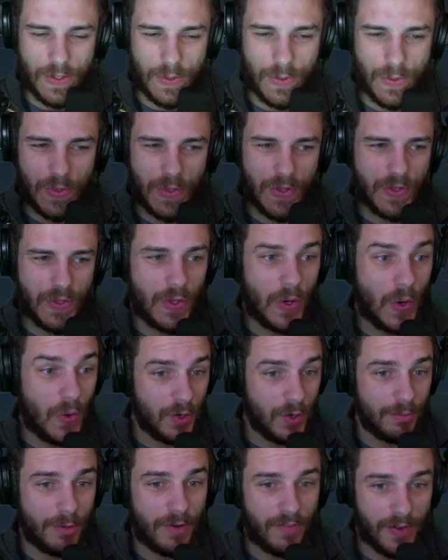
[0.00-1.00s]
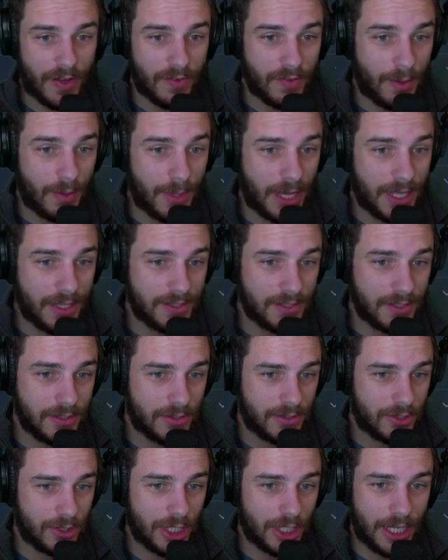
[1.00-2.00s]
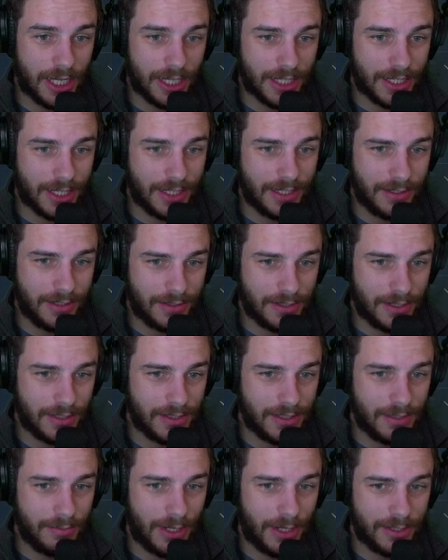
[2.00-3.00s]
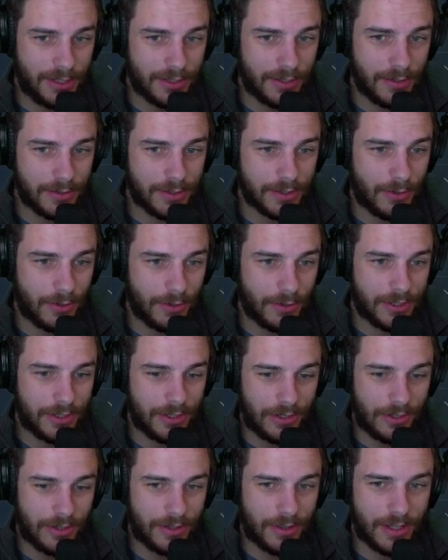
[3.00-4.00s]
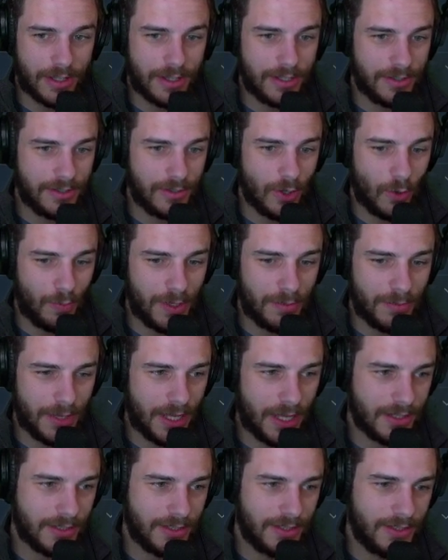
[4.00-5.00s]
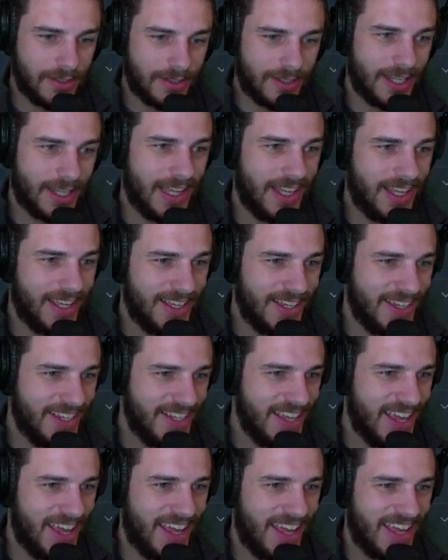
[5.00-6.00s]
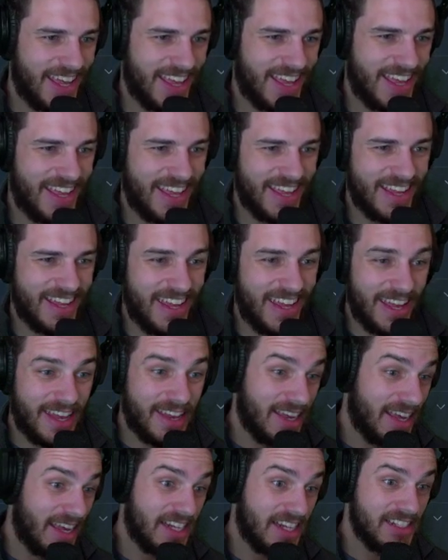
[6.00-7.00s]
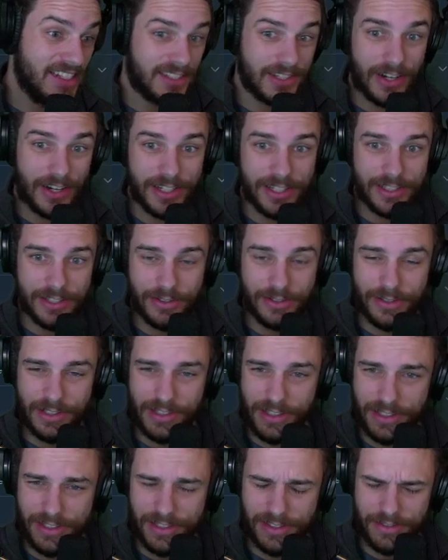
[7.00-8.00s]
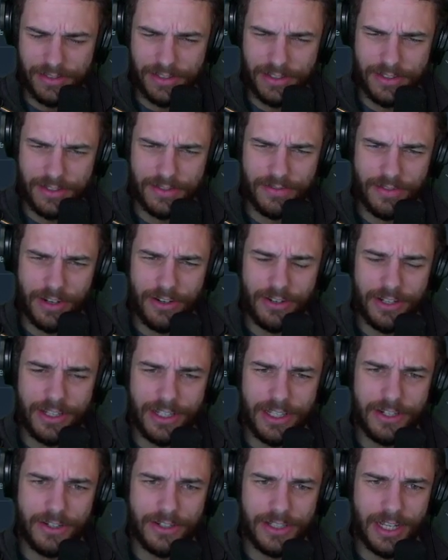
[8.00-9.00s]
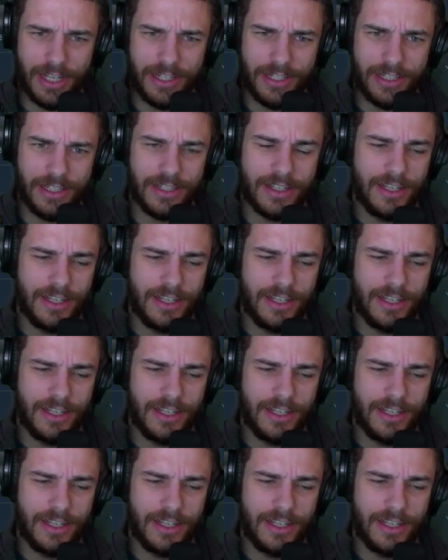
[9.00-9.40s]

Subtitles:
the owner behind this is Chalk, and he says he might just go scorched earth on these dopey maxis. Yeah, and he's starting to. It's very entertaining.